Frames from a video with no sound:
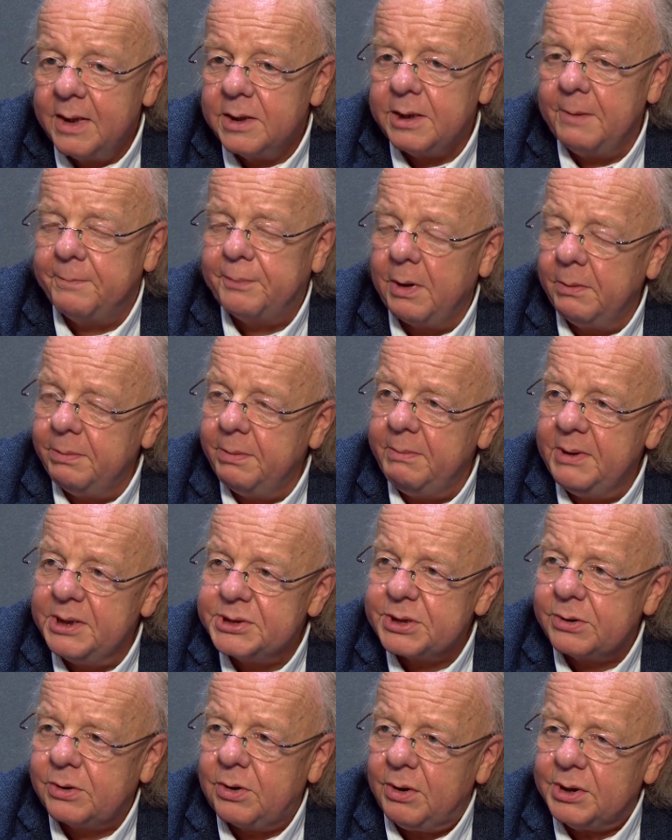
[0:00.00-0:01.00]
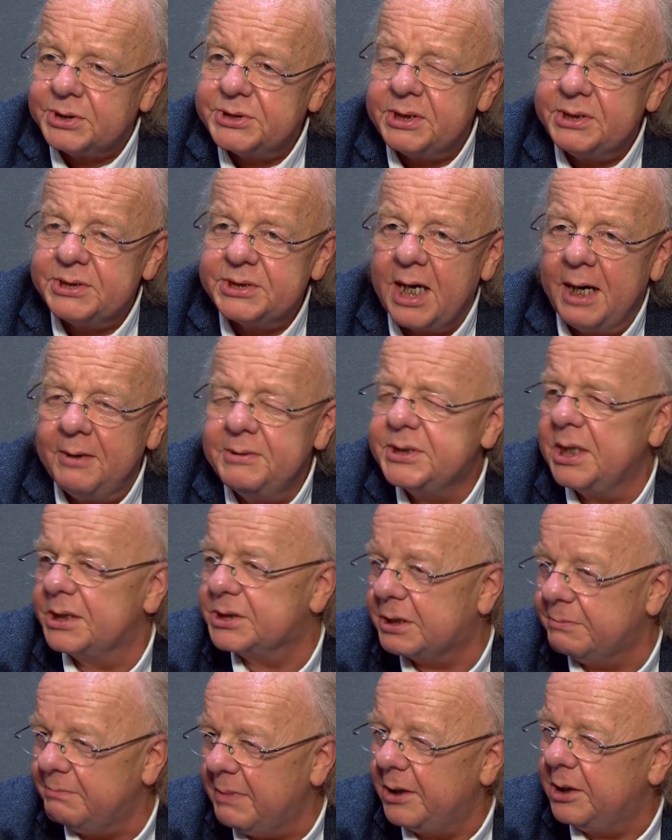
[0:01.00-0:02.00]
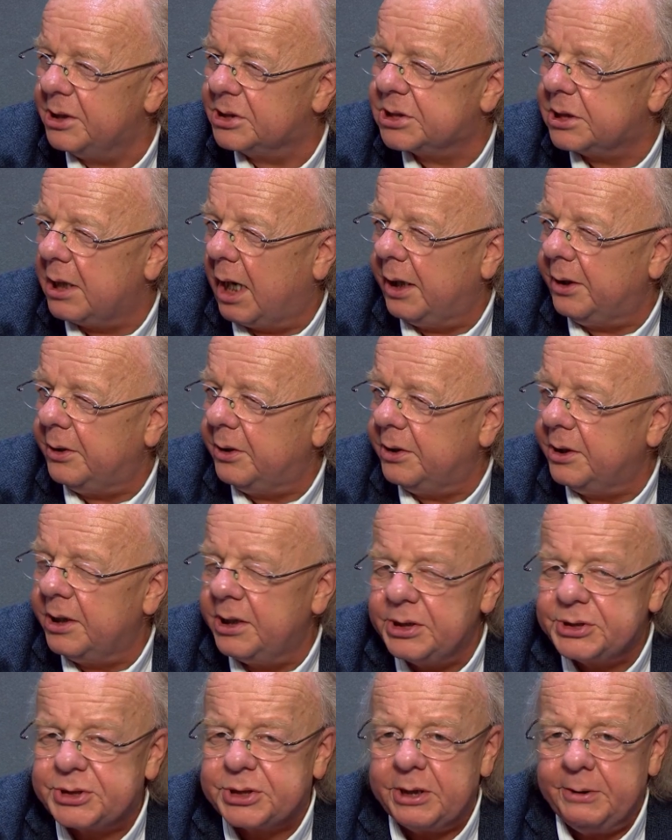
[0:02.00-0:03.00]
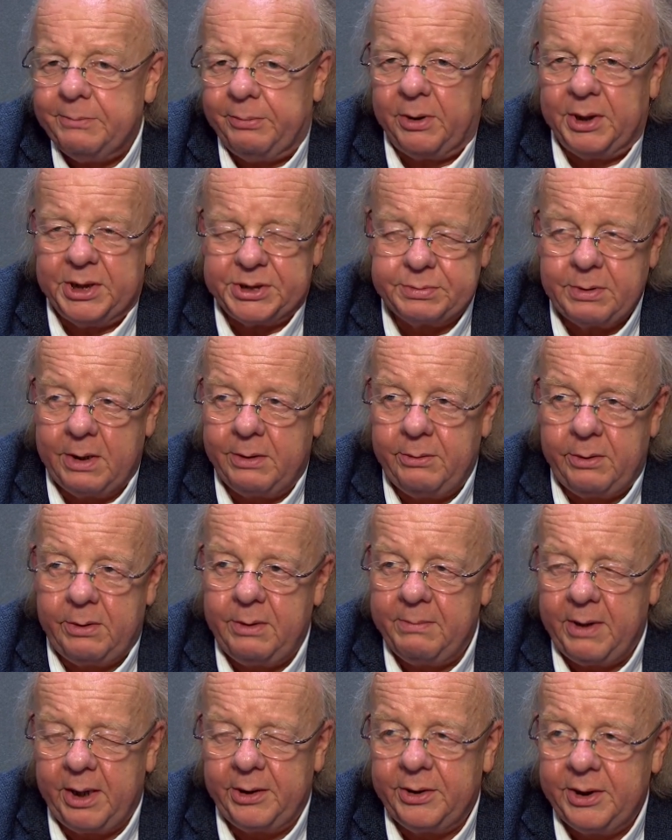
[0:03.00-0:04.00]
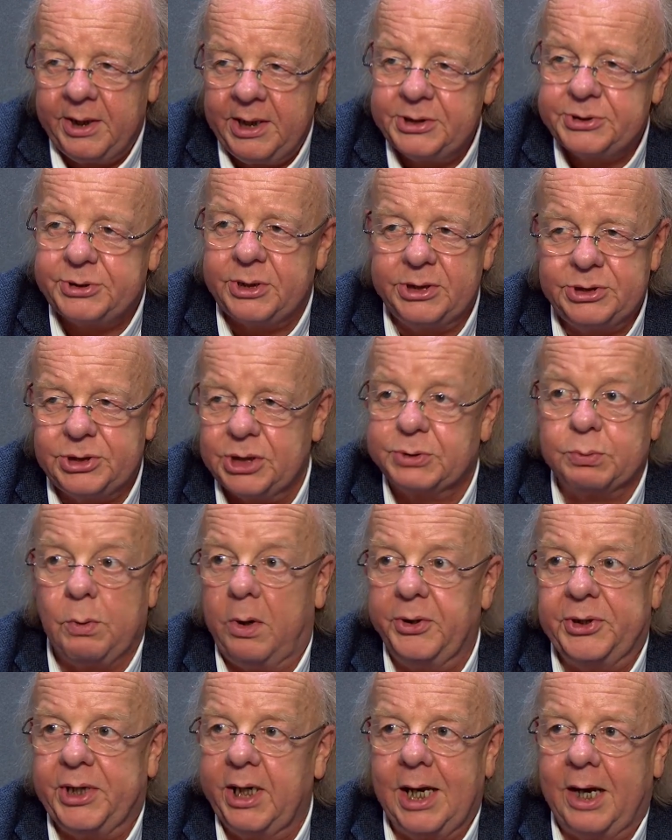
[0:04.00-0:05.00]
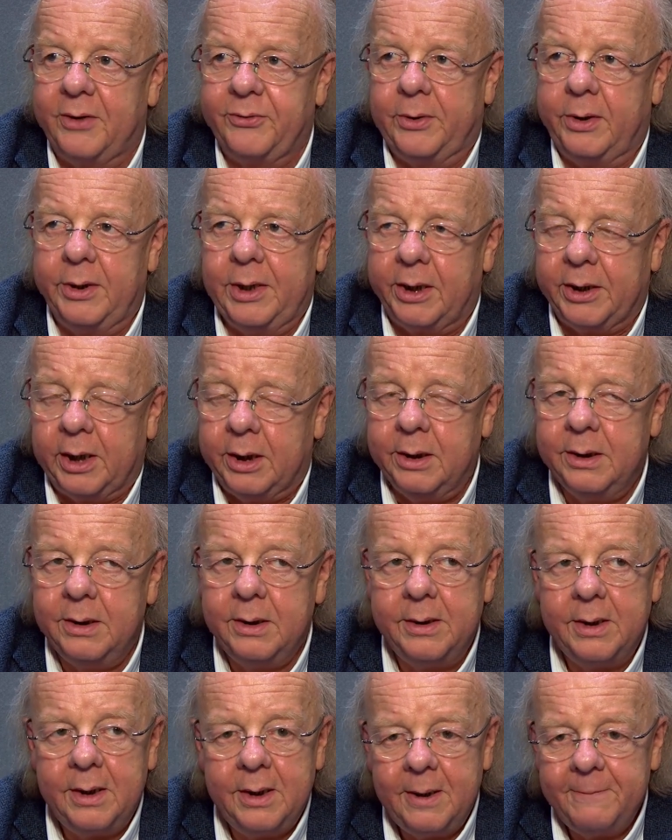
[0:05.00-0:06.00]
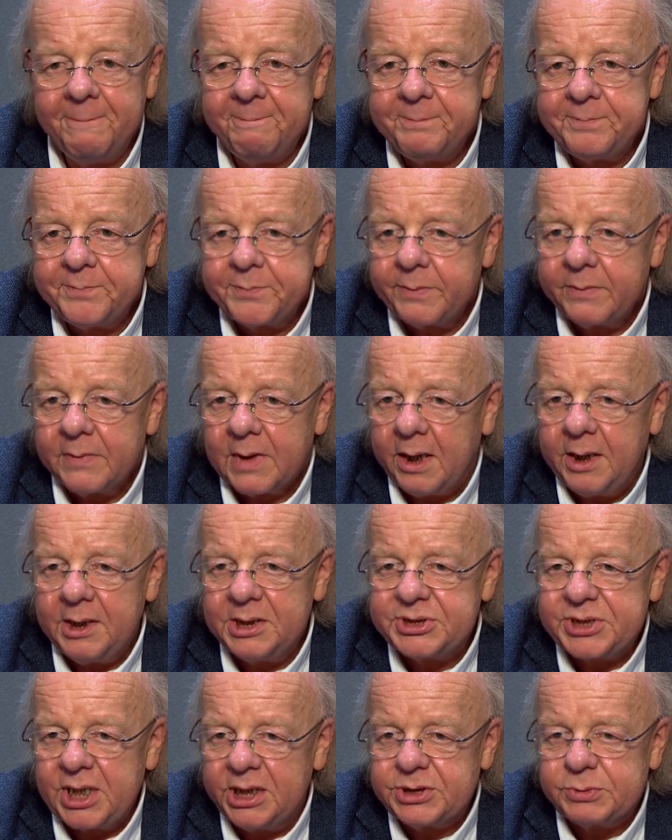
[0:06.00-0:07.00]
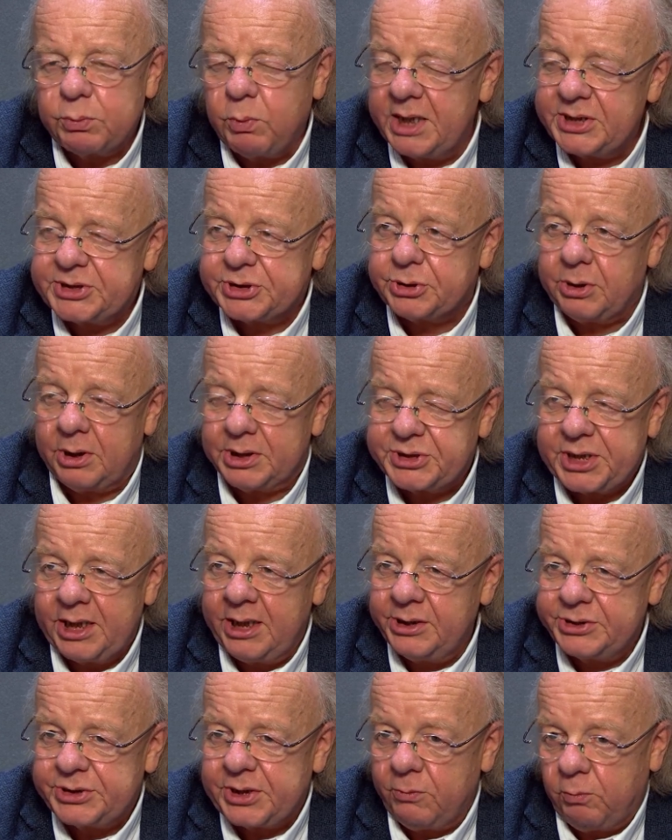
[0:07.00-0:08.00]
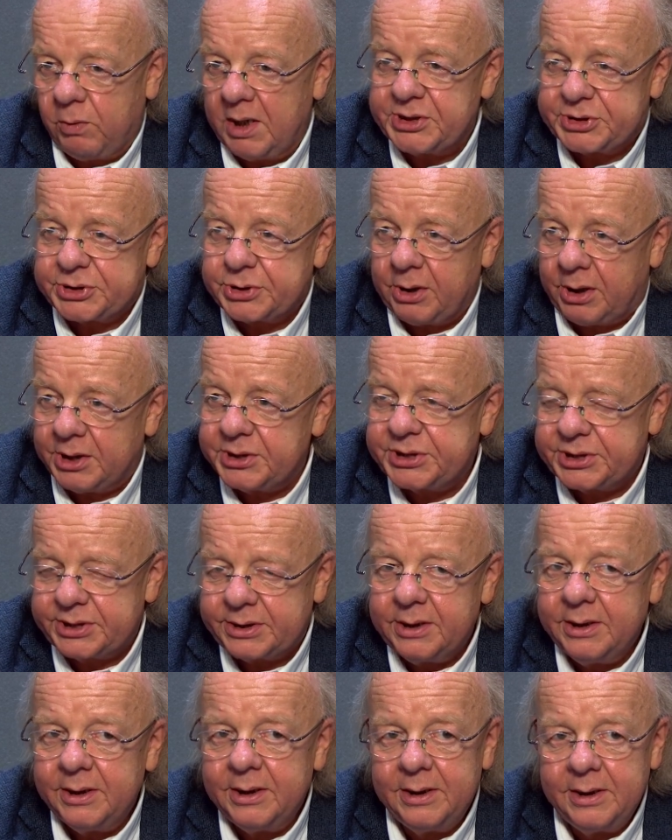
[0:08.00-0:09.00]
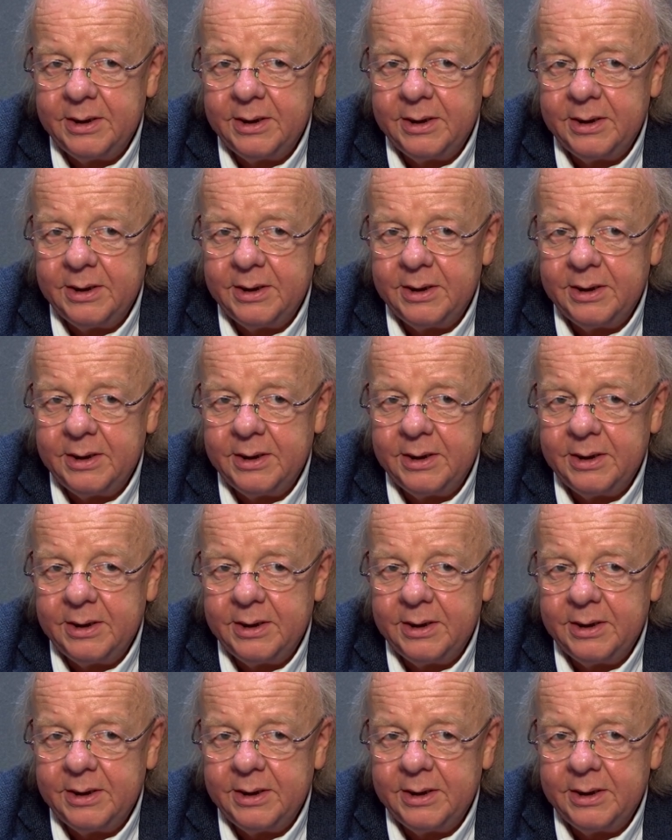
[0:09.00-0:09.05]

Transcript: The problem is, of course, there was that tremendous line in the History Boys where we were reminded that history is just one thing after another. And in a sense, Westeros, the history of Westeros,